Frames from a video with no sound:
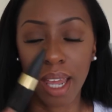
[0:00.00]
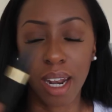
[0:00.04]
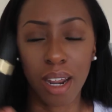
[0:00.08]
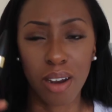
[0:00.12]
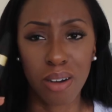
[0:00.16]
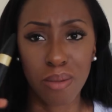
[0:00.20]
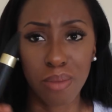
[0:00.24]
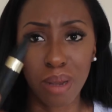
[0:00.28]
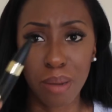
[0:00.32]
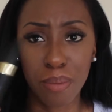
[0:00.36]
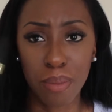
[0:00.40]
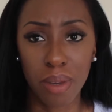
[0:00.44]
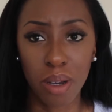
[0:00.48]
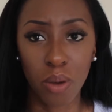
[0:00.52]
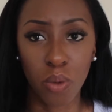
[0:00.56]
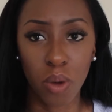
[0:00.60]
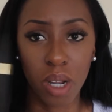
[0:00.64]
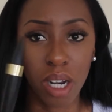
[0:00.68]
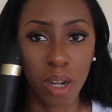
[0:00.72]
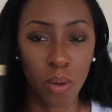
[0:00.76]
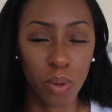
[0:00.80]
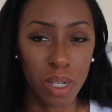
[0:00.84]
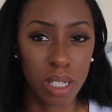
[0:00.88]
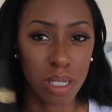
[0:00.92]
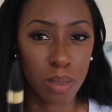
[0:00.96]
I remember
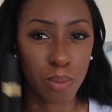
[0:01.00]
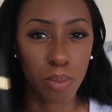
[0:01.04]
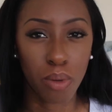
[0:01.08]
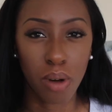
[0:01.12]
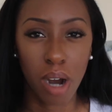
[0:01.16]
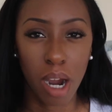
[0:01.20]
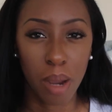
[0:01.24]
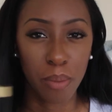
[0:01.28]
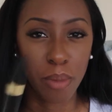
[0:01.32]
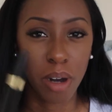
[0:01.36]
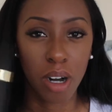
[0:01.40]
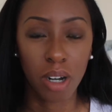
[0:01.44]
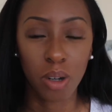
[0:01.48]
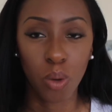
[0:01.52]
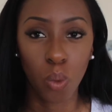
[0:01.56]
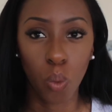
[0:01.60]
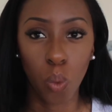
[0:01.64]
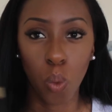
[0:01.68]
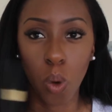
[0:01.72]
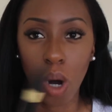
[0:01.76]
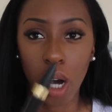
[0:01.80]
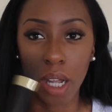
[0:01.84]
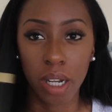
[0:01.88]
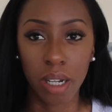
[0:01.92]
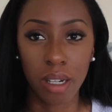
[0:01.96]
when I went to Primark
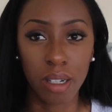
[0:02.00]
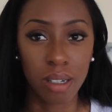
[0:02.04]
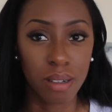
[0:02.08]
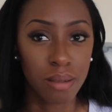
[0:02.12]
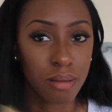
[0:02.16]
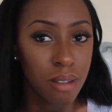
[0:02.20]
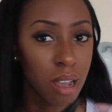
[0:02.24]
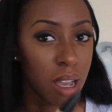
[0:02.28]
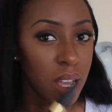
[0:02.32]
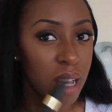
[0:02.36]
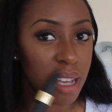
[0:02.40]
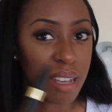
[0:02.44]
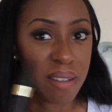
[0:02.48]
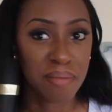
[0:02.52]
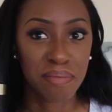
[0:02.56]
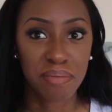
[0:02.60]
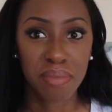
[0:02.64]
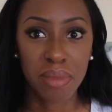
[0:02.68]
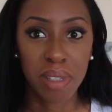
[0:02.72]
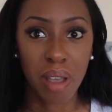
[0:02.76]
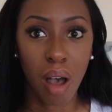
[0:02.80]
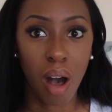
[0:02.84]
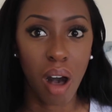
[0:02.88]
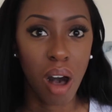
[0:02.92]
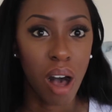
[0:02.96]
one
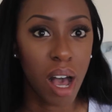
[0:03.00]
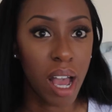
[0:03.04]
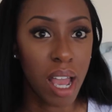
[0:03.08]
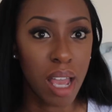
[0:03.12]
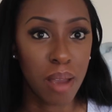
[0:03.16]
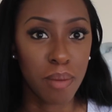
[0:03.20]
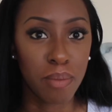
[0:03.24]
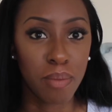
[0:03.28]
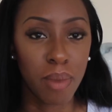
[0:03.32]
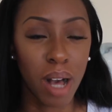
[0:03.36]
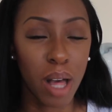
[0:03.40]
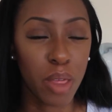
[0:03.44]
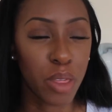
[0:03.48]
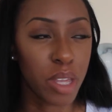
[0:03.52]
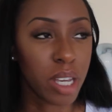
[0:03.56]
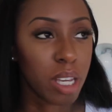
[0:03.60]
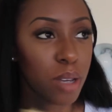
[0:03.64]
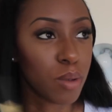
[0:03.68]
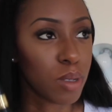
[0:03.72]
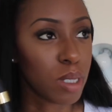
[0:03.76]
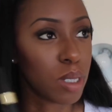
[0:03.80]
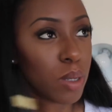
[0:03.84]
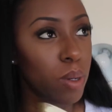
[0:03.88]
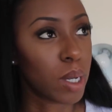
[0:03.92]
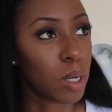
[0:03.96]
time, I think
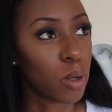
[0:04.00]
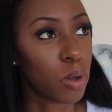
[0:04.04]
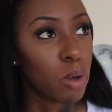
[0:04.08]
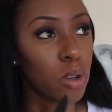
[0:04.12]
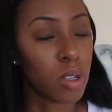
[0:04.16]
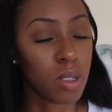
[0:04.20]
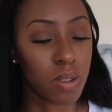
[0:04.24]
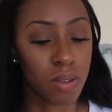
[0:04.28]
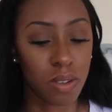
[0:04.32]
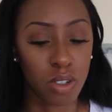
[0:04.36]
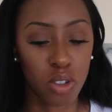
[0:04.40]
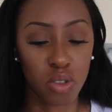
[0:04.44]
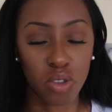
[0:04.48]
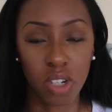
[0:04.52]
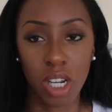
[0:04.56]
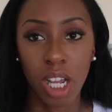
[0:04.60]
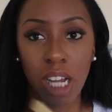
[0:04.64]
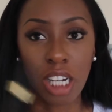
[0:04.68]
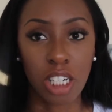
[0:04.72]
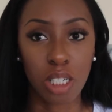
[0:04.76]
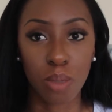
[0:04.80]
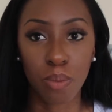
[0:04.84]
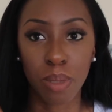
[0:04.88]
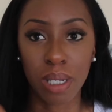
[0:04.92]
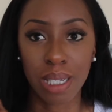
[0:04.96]
it was the one on Oxford Street,
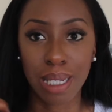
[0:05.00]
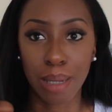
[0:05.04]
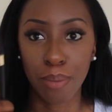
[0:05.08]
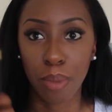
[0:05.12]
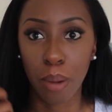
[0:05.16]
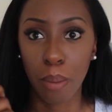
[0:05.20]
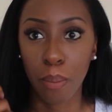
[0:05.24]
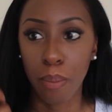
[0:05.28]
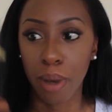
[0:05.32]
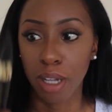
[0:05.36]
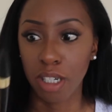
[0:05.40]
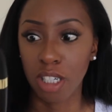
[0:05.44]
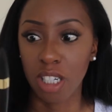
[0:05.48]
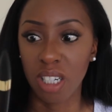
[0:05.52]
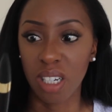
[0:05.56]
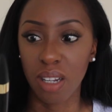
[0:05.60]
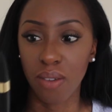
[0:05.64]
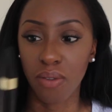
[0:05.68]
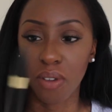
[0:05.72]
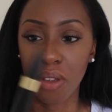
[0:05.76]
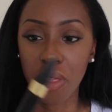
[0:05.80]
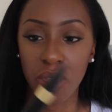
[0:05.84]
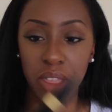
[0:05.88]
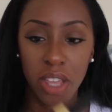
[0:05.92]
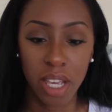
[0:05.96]
I just picked up a bunch of
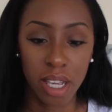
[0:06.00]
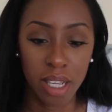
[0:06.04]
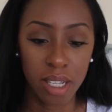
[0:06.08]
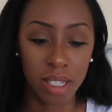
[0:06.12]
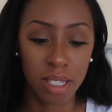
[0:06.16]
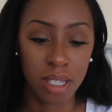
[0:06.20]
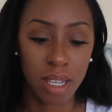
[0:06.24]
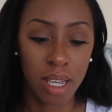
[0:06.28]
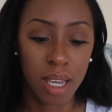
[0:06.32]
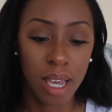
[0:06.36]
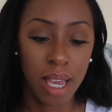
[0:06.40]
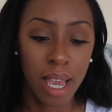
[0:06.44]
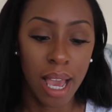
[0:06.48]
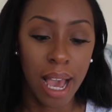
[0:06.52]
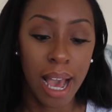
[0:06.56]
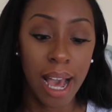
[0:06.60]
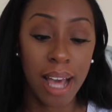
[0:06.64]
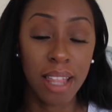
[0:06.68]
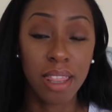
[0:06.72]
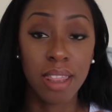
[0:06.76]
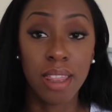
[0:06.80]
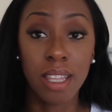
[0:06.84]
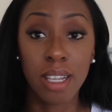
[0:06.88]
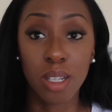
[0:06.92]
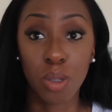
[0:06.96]
different things
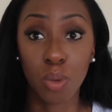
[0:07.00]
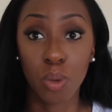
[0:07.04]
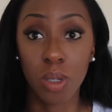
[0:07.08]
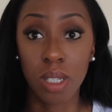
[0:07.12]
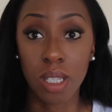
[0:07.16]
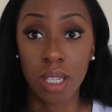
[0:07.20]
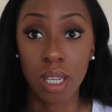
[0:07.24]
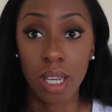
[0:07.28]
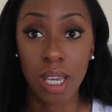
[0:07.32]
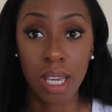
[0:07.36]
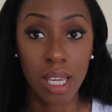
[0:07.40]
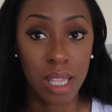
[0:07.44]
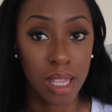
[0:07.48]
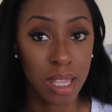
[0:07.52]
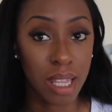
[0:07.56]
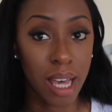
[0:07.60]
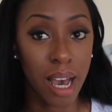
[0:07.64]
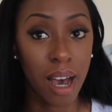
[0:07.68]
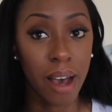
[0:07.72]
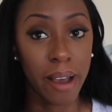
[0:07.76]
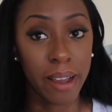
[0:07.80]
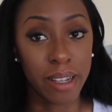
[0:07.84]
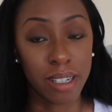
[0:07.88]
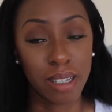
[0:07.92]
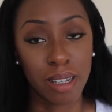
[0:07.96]
and this was in
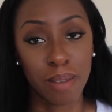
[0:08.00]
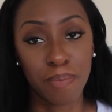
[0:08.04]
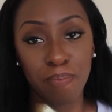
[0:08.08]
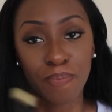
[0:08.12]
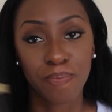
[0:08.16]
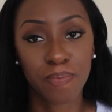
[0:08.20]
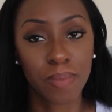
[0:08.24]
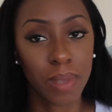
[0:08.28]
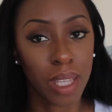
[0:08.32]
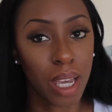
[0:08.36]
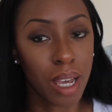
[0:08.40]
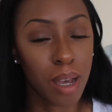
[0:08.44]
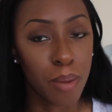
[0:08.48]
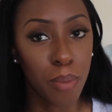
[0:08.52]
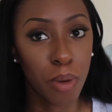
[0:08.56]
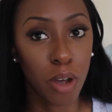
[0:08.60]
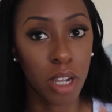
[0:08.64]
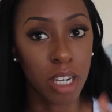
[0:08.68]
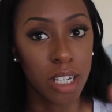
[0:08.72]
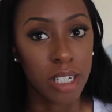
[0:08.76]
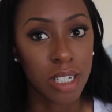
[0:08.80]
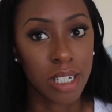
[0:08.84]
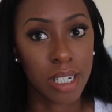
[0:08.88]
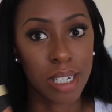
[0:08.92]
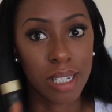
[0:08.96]
that item.
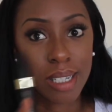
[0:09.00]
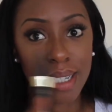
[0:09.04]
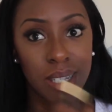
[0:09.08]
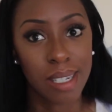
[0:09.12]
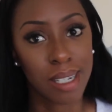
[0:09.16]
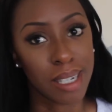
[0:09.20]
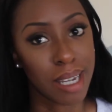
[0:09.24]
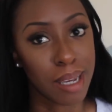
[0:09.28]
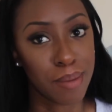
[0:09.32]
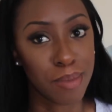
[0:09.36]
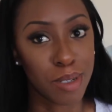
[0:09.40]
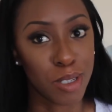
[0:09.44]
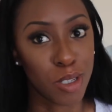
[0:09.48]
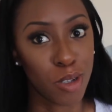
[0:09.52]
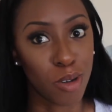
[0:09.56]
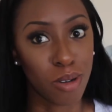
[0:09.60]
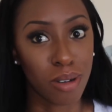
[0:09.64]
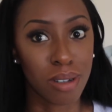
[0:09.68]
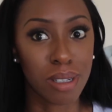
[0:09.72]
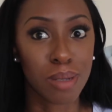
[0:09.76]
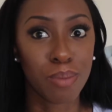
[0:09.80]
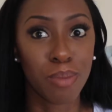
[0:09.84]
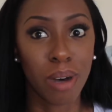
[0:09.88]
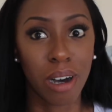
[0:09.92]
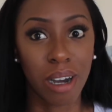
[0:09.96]
Apologies, neighbour's
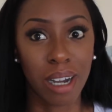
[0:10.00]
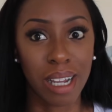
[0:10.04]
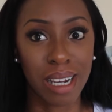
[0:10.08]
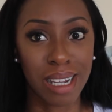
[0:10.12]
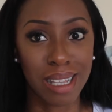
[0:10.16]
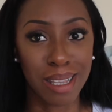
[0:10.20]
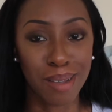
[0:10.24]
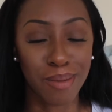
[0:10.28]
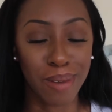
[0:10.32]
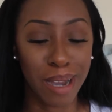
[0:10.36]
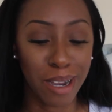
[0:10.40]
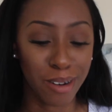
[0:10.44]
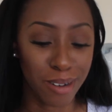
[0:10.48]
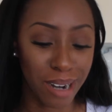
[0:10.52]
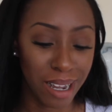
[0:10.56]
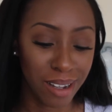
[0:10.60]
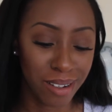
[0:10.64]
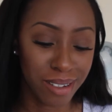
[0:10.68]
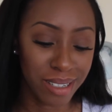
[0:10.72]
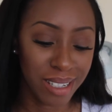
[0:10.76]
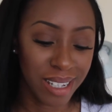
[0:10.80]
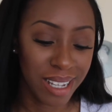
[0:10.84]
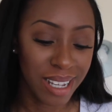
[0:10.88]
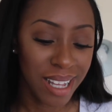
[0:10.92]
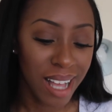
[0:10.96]
dog's barking in the
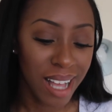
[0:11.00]
background.